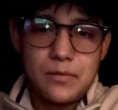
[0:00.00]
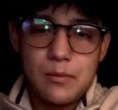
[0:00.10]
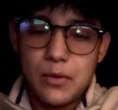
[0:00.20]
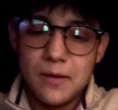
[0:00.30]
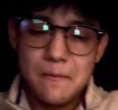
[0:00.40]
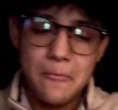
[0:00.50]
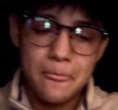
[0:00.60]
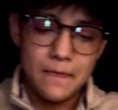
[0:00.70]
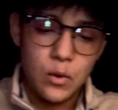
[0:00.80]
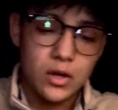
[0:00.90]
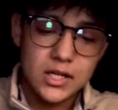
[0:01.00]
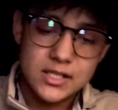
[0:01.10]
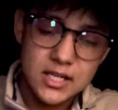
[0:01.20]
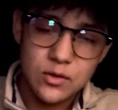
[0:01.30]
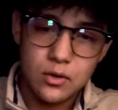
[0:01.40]
But you weren't
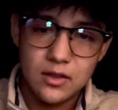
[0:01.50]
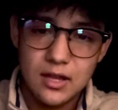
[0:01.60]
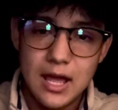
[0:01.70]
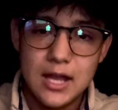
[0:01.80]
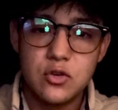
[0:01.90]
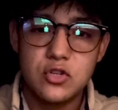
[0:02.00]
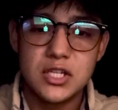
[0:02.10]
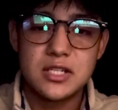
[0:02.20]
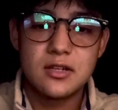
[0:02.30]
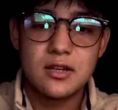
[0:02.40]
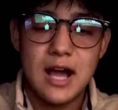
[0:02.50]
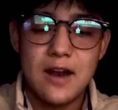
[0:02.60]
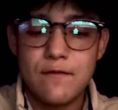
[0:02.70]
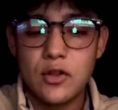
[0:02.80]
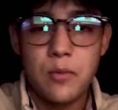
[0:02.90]
consistent with it, and you just kind
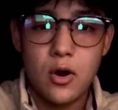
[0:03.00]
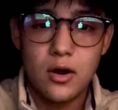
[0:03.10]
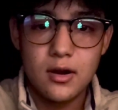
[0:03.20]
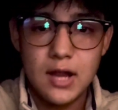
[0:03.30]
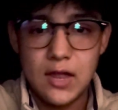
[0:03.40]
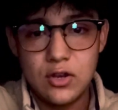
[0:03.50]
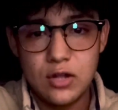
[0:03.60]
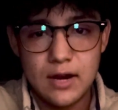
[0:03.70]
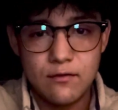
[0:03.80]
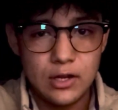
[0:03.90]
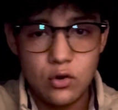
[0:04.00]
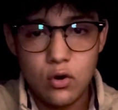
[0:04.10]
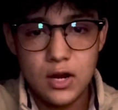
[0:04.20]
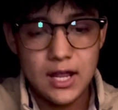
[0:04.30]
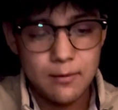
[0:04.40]
of fell apart, and then you kind of
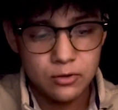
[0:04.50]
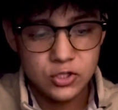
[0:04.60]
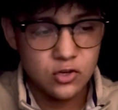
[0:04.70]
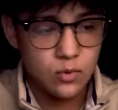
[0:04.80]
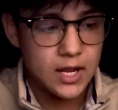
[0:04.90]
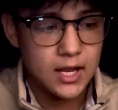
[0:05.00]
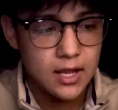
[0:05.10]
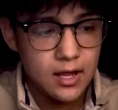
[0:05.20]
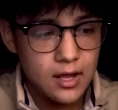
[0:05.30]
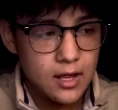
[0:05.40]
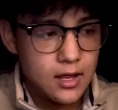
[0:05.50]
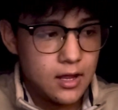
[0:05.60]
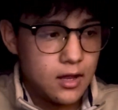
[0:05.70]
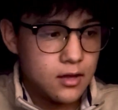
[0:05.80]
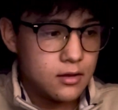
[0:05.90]
ignored it and pushed it away.
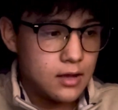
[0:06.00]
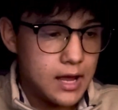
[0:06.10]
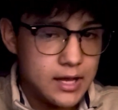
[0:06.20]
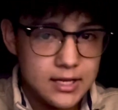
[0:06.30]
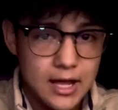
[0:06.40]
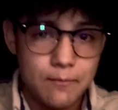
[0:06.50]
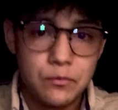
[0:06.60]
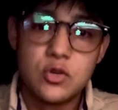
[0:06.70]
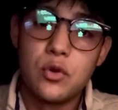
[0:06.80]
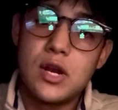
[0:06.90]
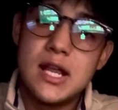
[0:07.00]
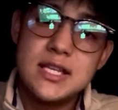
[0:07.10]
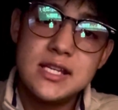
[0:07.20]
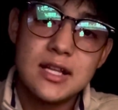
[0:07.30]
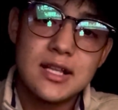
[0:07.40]
And yeah, so with an
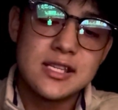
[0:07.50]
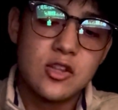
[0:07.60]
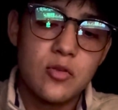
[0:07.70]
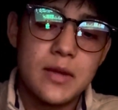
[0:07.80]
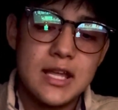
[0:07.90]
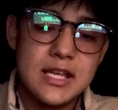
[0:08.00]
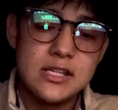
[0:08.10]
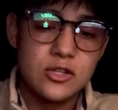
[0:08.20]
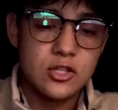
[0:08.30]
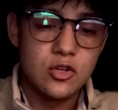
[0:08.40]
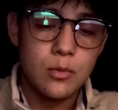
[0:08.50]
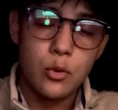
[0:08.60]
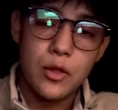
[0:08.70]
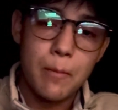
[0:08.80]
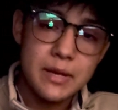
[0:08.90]
idea, it's a little bit easier to do. But
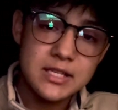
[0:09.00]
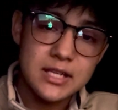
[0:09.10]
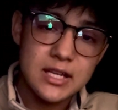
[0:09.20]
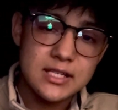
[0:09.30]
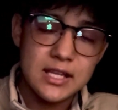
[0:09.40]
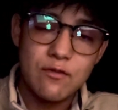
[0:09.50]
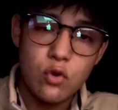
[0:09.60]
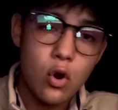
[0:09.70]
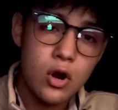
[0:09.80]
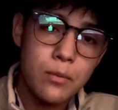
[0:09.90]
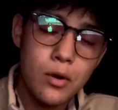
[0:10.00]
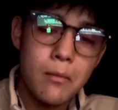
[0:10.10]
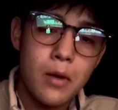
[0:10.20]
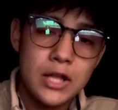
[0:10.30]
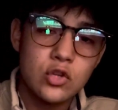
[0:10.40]
with a business, if you already put
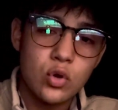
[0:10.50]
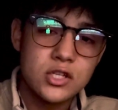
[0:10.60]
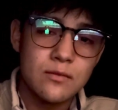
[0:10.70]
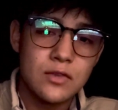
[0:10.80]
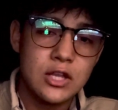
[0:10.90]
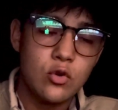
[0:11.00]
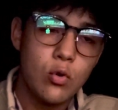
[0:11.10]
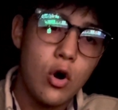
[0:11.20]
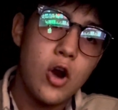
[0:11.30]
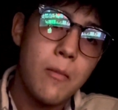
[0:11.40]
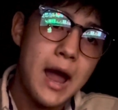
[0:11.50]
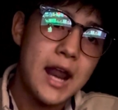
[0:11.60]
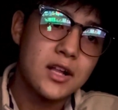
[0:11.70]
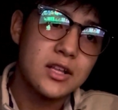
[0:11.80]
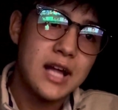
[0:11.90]
money towards something, you
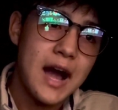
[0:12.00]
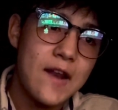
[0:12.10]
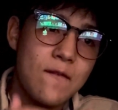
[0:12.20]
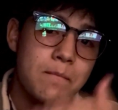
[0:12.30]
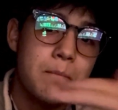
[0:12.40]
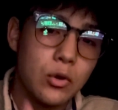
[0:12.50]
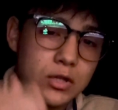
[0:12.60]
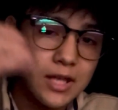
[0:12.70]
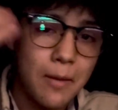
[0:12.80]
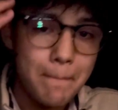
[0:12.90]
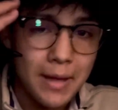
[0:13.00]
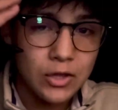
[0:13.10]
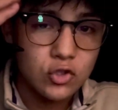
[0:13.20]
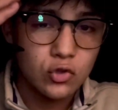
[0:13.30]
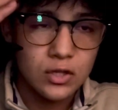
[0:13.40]
automatically kind of build a
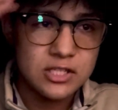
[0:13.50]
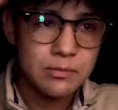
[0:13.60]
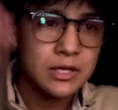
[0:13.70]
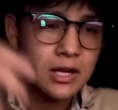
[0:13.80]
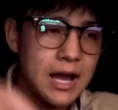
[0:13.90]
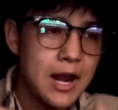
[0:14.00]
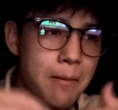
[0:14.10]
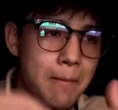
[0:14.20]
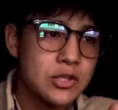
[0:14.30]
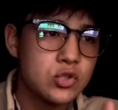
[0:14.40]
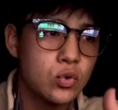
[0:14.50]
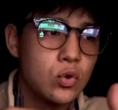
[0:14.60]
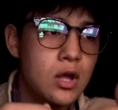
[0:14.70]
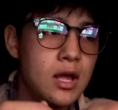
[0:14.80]
mental discipline, a kind of mental